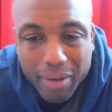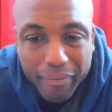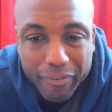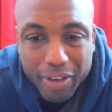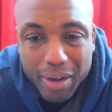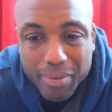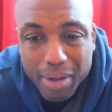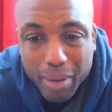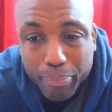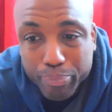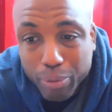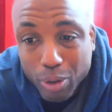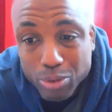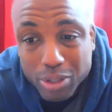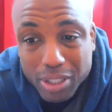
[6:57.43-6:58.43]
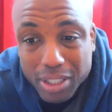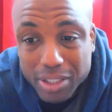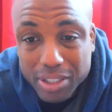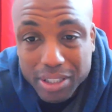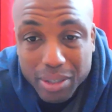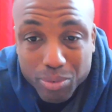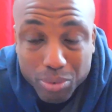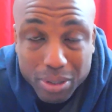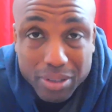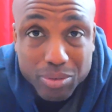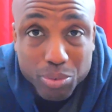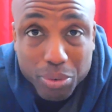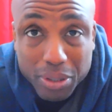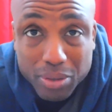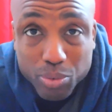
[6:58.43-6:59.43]
I'm approaching this shit
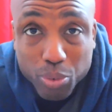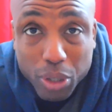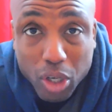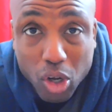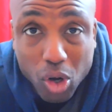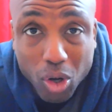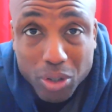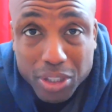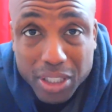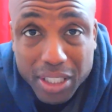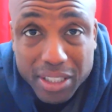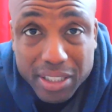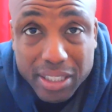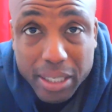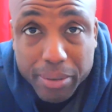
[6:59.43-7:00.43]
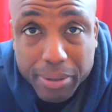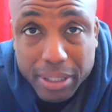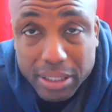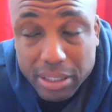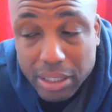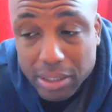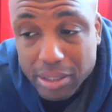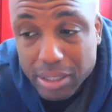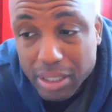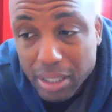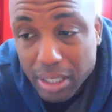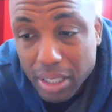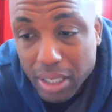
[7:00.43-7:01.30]
with caution and seriousness.